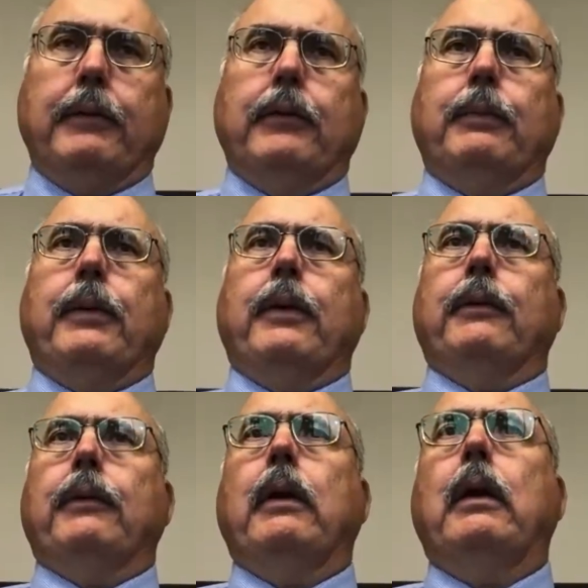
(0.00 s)
of
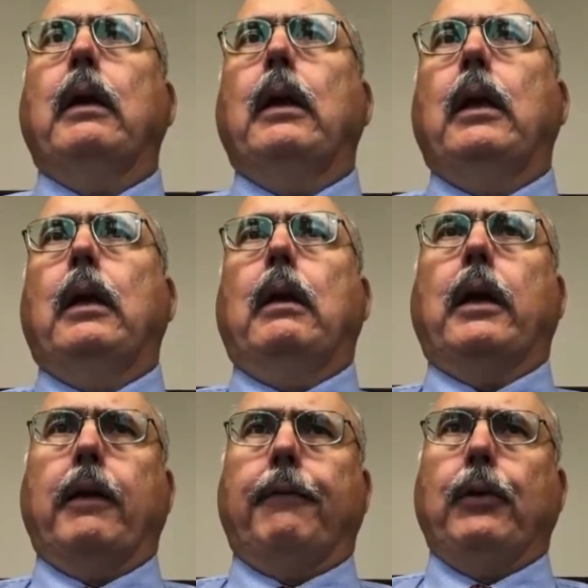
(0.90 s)
experience.
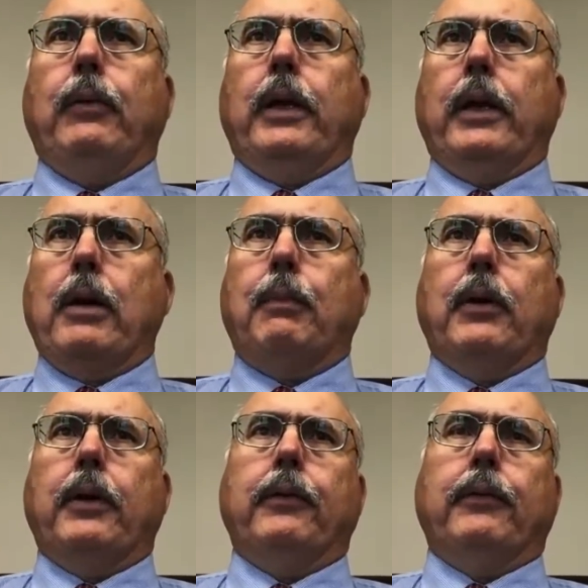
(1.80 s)
And a few and a couple
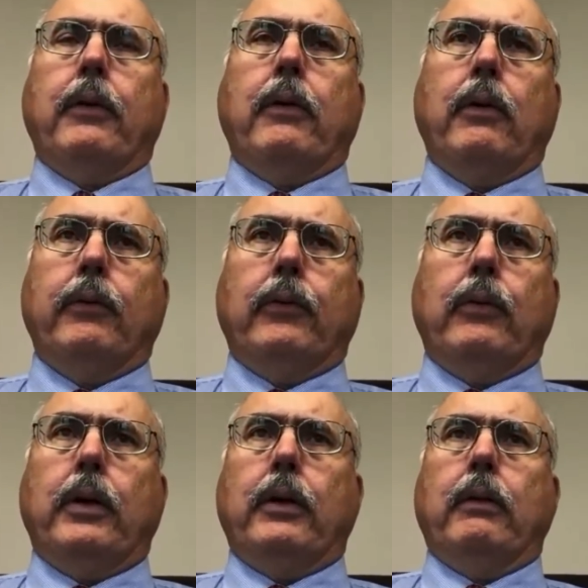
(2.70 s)
others are also
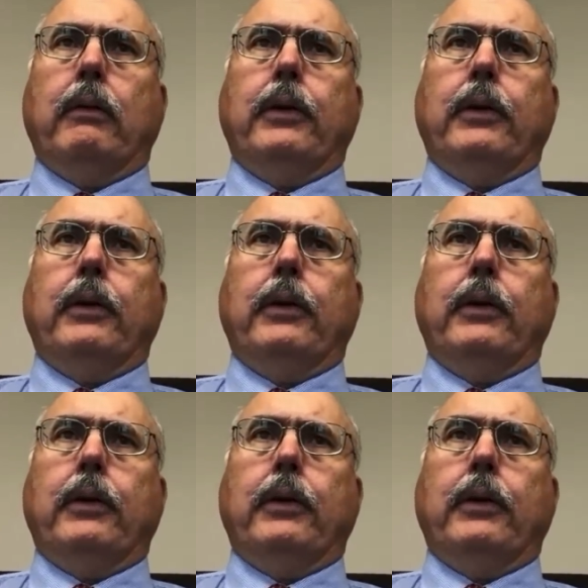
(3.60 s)
on our,